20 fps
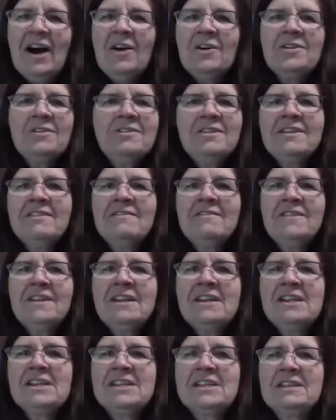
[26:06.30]
Oh, you didn't
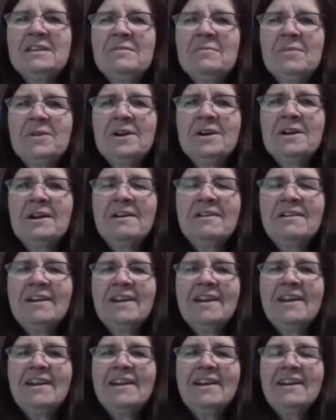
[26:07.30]
finish the book.
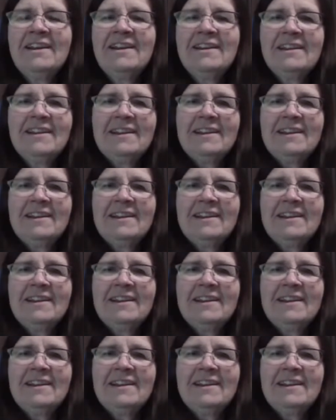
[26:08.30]
Okay.